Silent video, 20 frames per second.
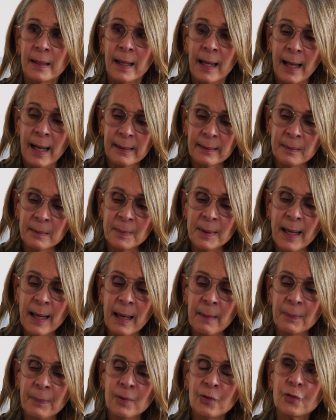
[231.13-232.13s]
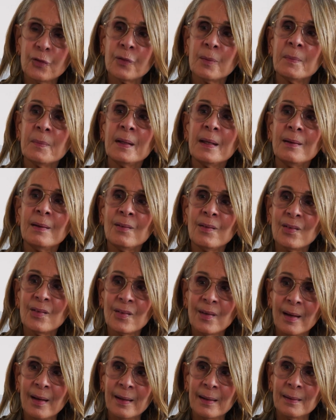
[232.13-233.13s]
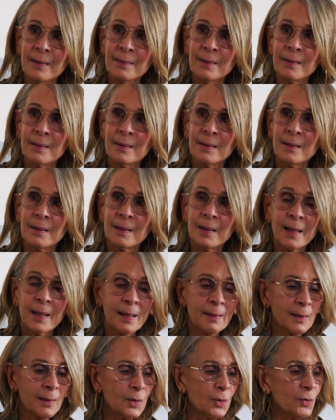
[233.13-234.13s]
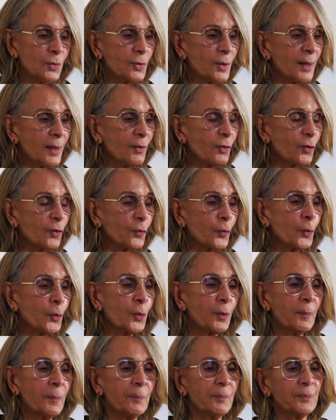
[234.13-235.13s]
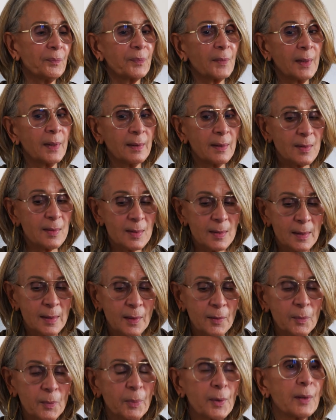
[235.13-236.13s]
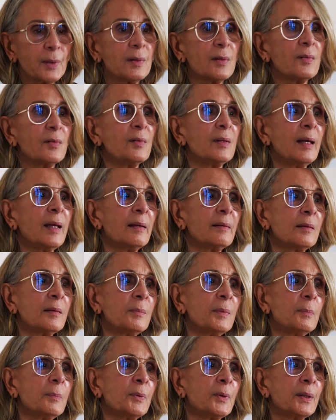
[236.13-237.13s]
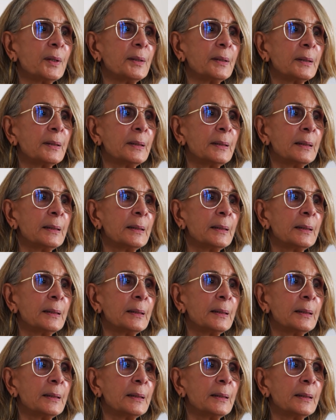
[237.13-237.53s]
Alchemy happens from the inside, and then you transform. And this is the other part, this is the alchemy part.